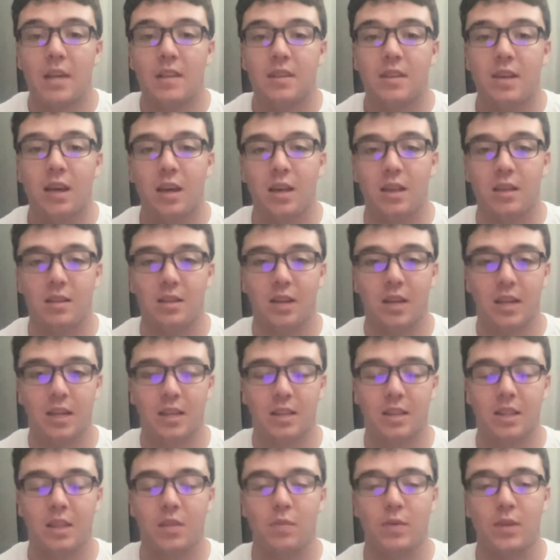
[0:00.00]
I
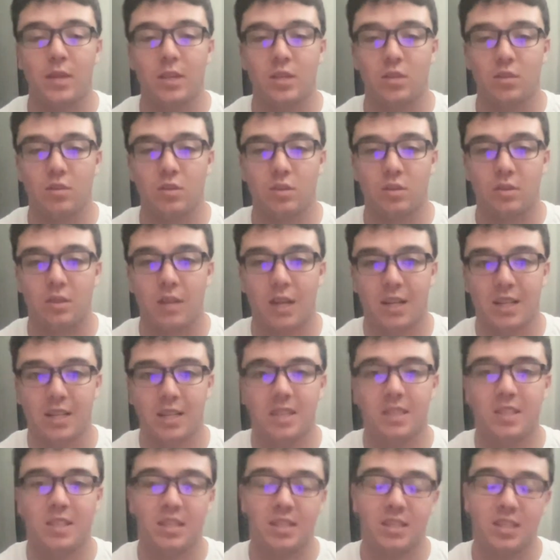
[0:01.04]

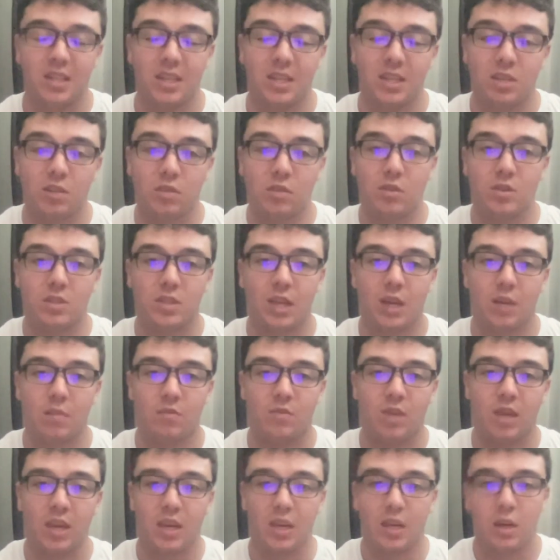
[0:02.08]
think Disney can do the same
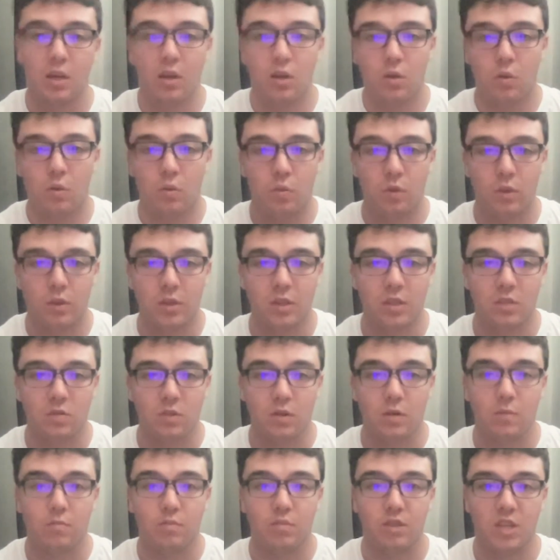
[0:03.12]
thing with this
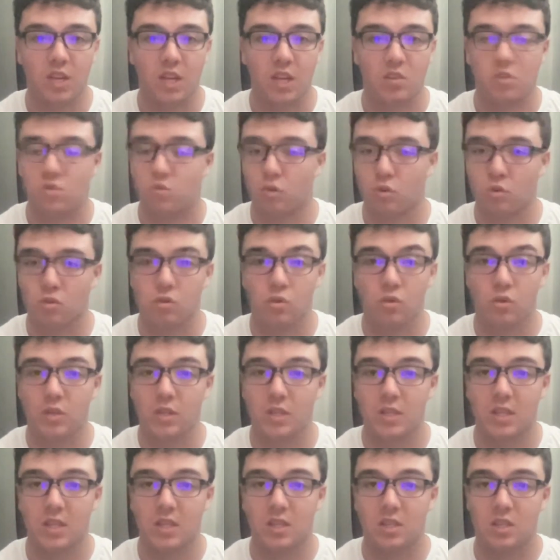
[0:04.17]
one. Besides, George
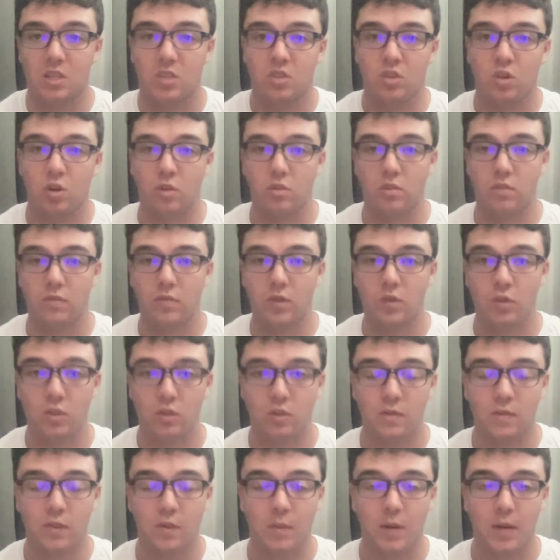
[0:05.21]
Lucas isn't in charge of
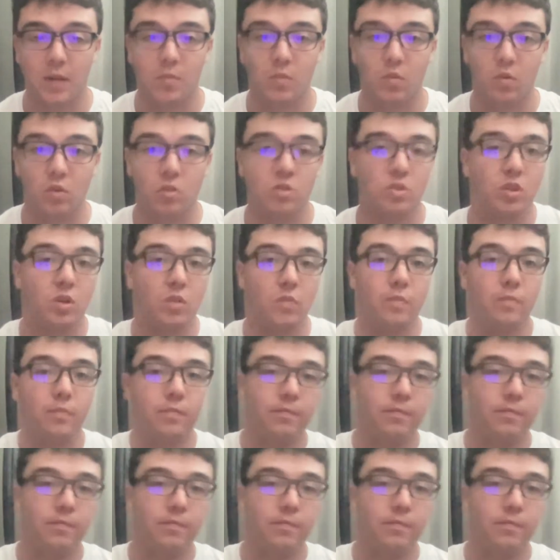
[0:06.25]
Lucasfilm anymore, so